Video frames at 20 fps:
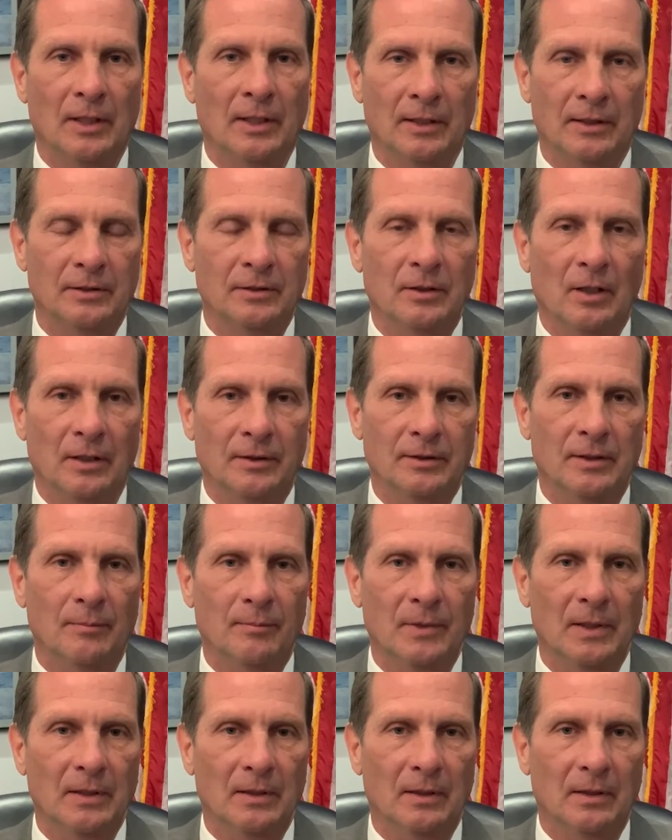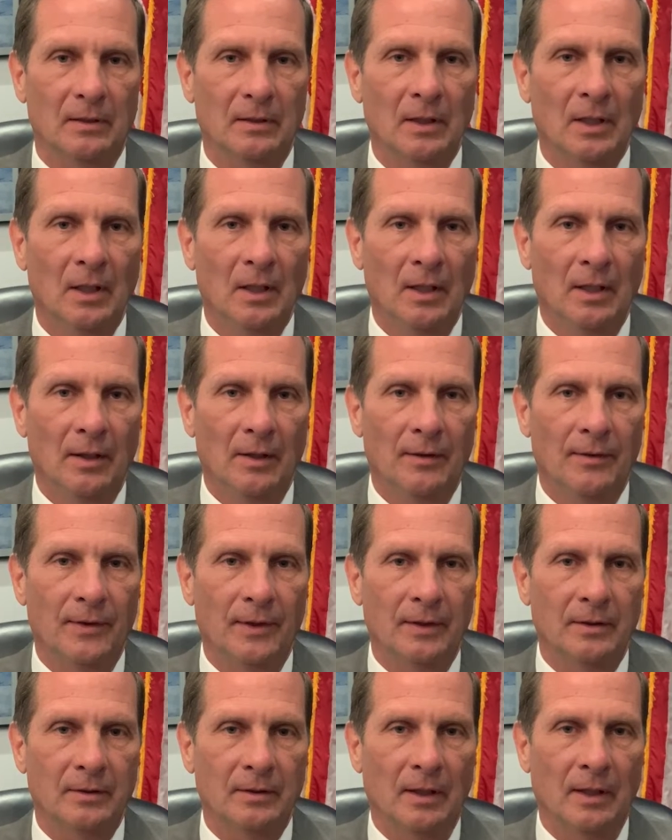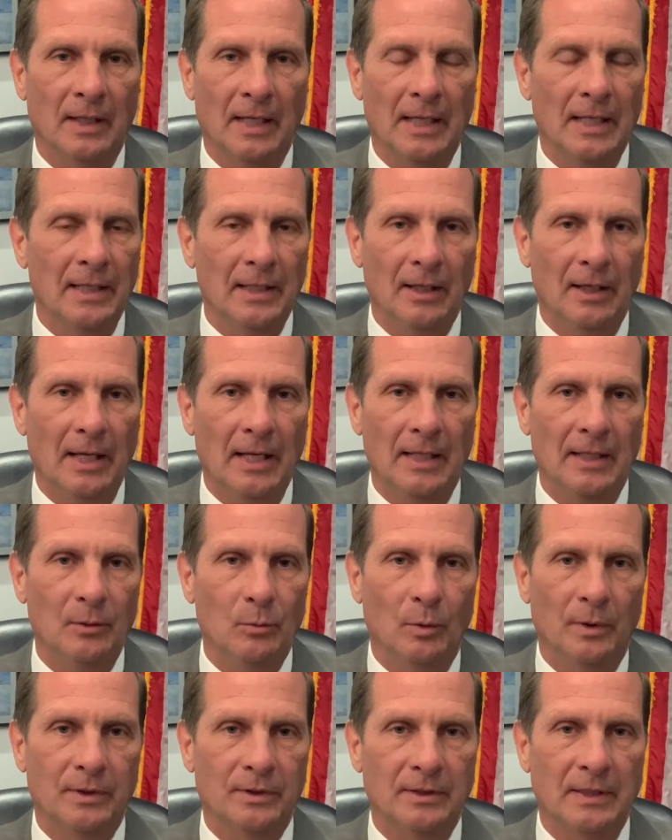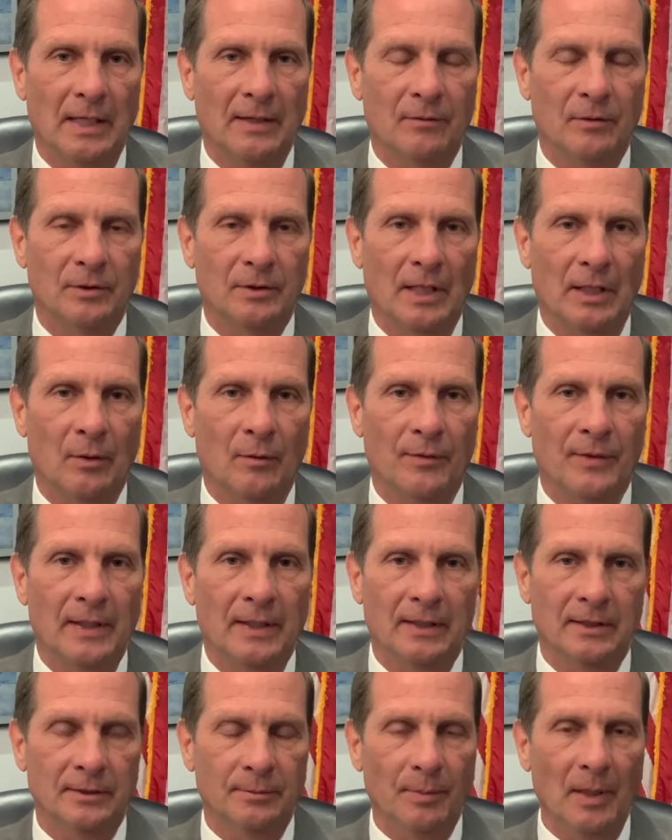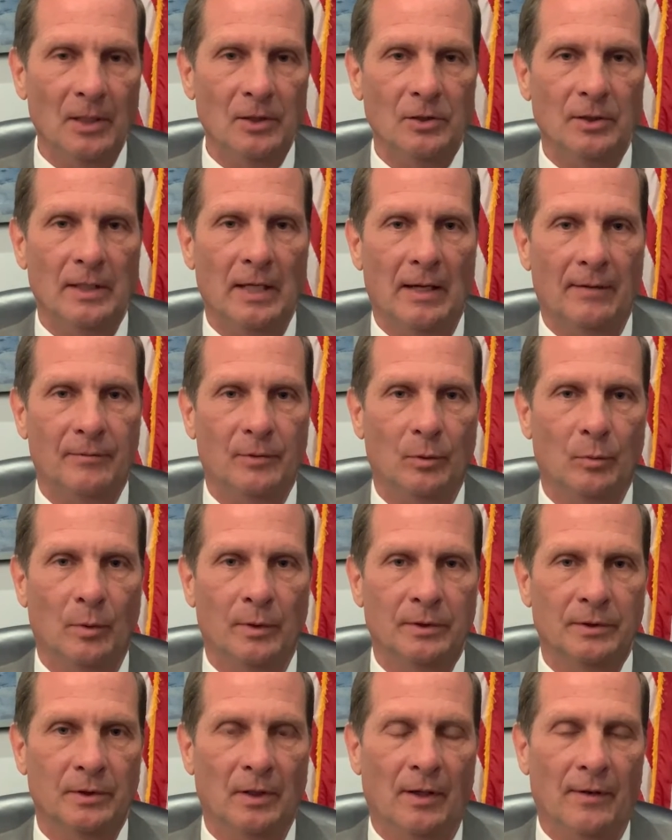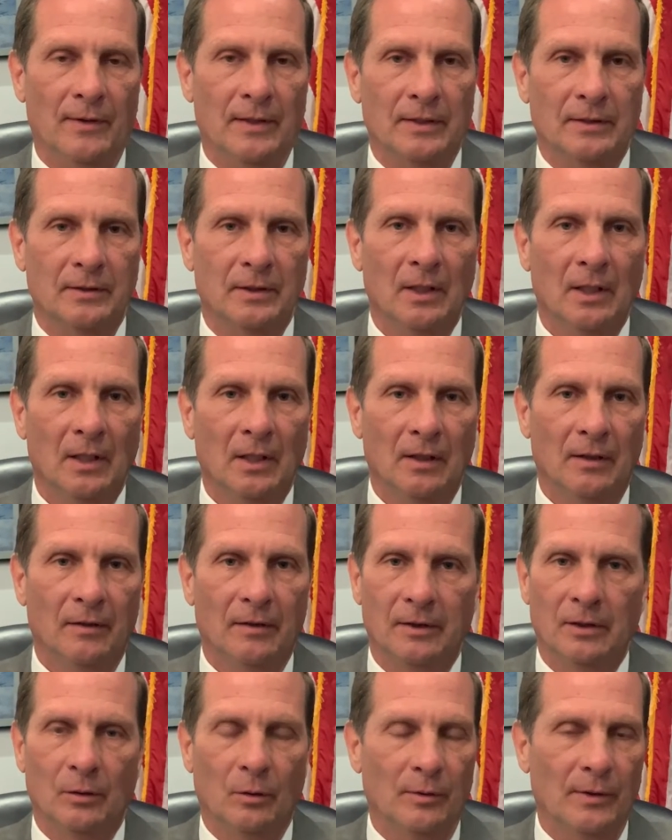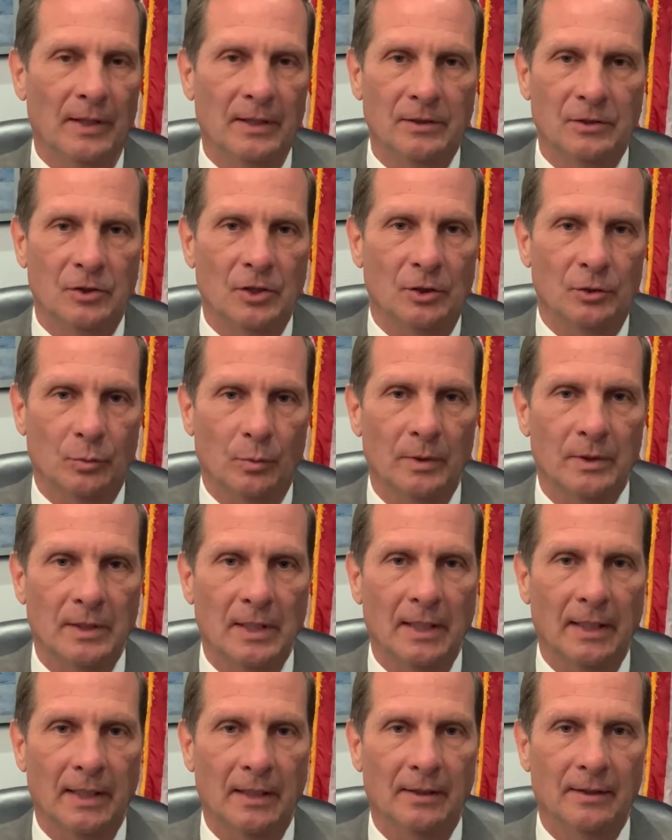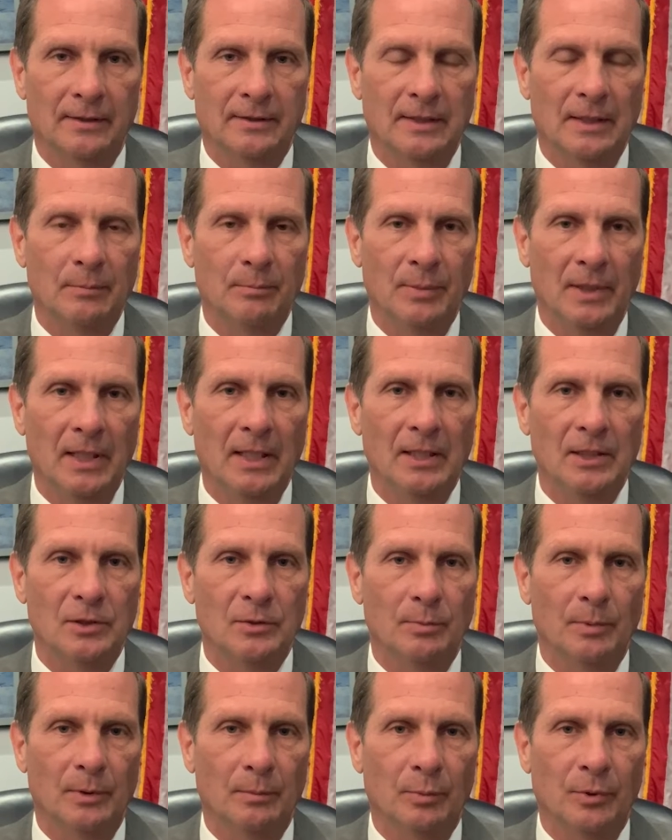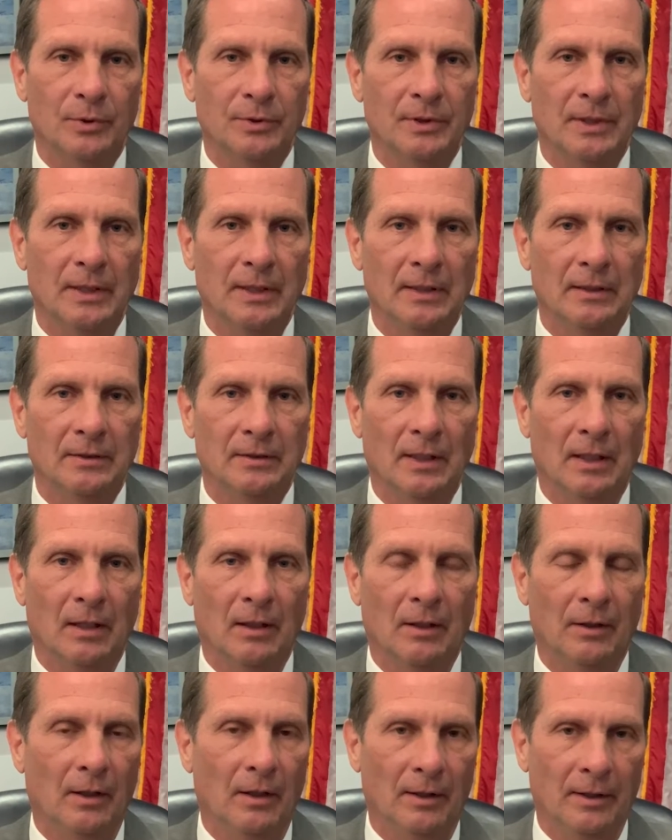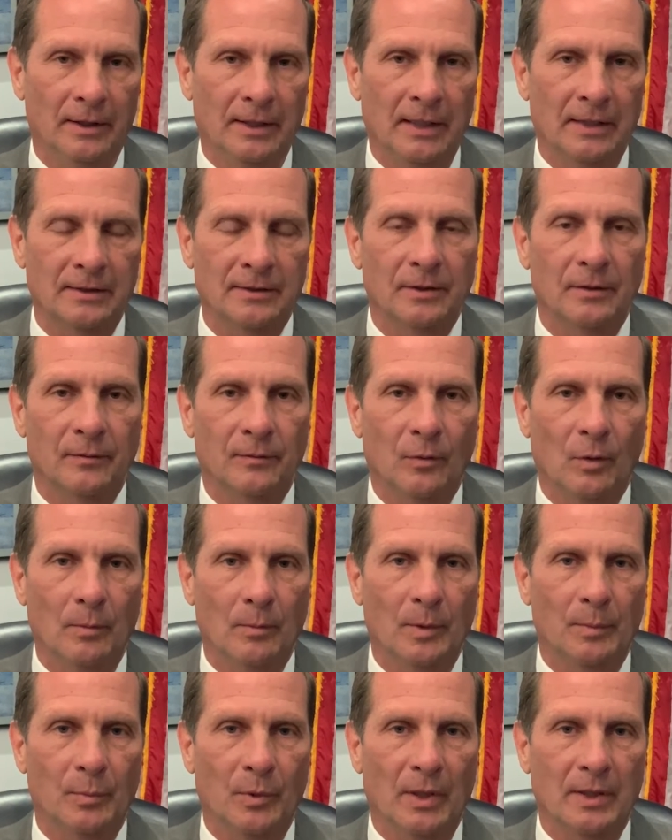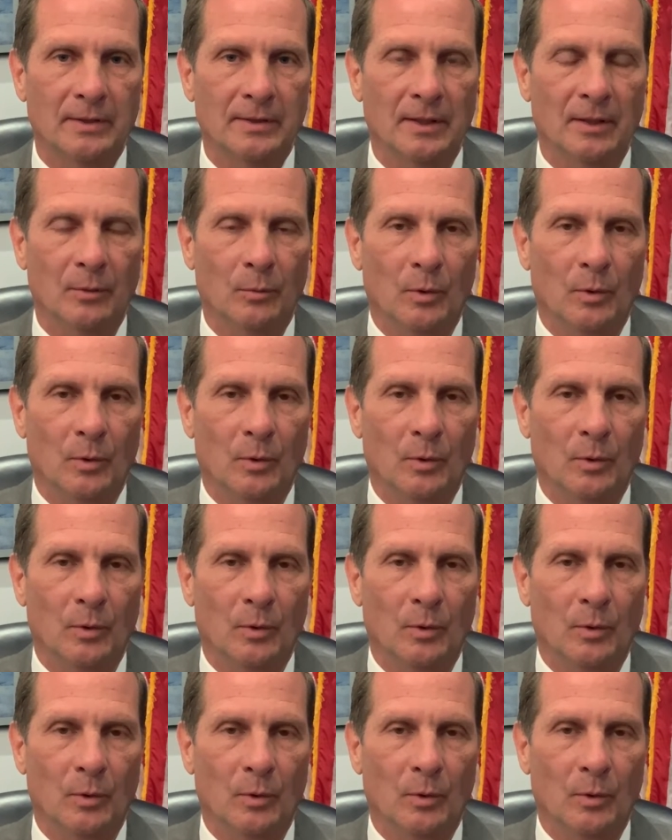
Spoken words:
And it's not something that anyone savors, I don't think, especially after we saw these just ridiculous impeachment proceedings against the former president.